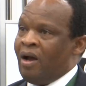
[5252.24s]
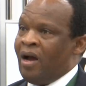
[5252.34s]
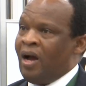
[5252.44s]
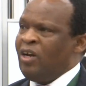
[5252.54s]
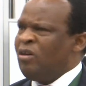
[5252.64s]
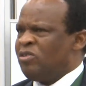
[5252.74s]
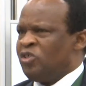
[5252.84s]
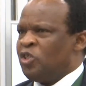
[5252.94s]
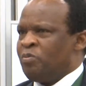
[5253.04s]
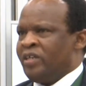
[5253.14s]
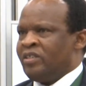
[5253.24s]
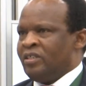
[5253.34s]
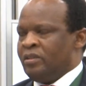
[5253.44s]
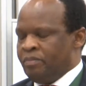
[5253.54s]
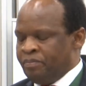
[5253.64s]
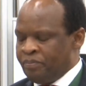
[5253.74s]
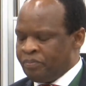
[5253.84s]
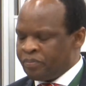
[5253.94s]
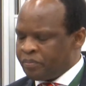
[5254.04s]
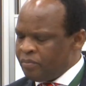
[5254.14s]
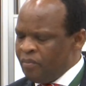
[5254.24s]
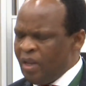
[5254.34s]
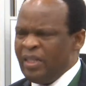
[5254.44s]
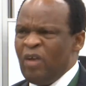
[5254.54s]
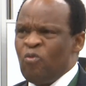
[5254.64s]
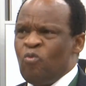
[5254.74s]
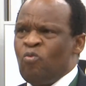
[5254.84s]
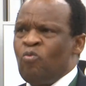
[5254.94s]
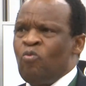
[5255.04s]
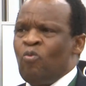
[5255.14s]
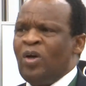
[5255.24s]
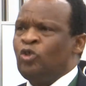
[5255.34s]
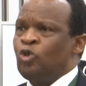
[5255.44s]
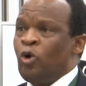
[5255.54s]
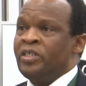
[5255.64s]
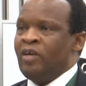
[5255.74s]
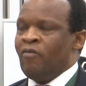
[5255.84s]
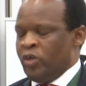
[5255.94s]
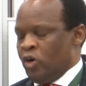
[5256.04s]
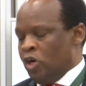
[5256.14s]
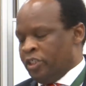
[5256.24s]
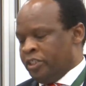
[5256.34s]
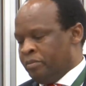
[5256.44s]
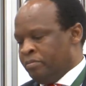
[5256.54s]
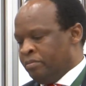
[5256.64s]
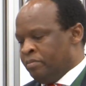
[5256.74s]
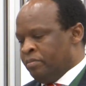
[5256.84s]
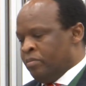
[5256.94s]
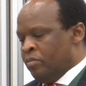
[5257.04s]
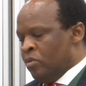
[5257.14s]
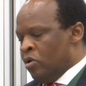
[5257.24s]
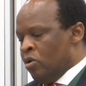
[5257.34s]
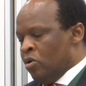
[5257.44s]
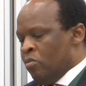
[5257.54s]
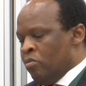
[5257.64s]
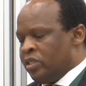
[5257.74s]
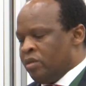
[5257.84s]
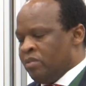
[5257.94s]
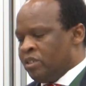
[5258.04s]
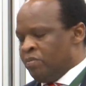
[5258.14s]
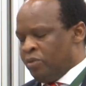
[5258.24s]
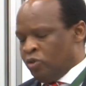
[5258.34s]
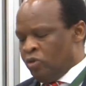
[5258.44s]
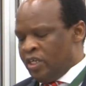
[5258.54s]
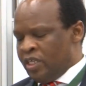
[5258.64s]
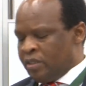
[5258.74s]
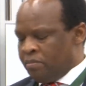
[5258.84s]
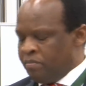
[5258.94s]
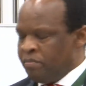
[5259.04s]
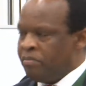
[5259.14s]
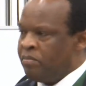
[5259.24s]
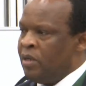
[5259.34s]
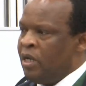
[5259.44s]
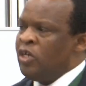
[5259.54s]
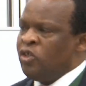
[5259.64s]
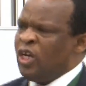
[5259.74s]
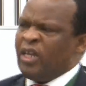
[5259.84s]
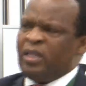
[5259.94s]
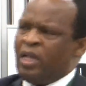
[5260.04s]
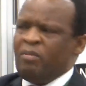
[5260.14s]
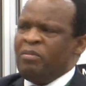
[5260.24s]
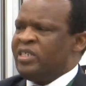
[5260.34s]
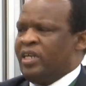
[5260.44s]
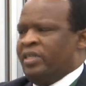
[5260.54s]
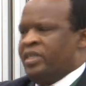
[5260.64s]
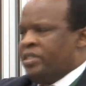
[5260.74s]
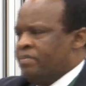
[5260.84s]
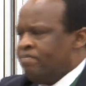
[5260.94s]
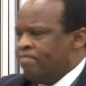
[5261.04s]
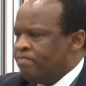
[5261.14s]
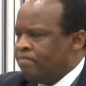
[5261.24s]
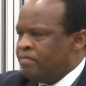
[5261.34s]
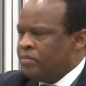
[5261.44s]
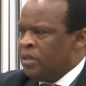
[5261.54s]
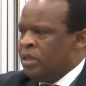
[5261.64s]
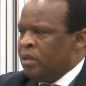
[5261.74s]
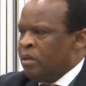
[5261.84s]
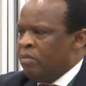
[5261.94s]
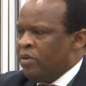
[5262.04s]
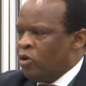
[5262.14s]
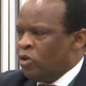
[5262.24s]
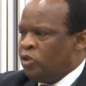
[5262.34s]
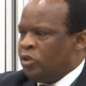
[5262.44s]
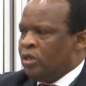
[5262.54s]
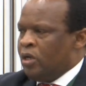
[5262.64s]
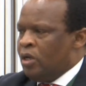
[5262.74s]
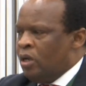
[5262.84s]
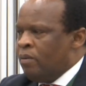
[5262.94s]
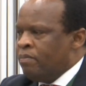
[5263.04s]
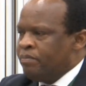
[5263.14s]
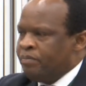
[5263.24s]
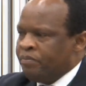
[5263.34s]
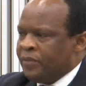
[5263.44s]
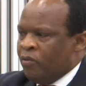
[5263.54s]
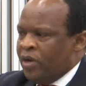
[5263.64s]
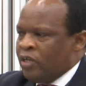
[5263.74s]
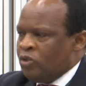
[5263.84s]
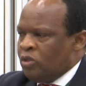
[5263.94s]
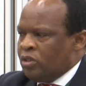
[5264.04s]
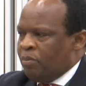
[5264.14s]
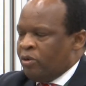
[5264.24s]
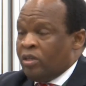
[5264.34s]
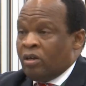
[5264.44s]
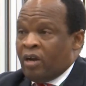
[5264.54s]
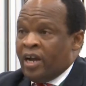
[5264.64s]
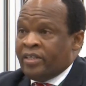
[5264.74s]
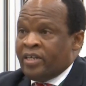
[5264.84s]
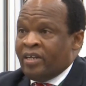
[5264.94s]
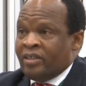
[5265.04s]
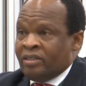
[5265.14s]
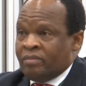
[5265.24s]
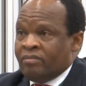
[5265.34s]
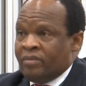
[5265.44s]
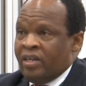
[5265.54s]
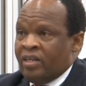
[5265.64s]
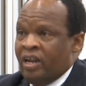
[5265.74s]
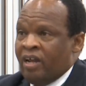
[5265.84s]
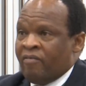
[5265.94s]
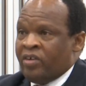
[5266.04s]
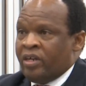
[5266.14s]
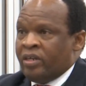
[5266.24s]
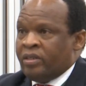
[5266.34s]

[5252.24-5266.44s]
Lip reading: are not respected, then what choice have we got? Mr. Pretoris, Chair, let me say this, because when I talked about the right hand and the left hand,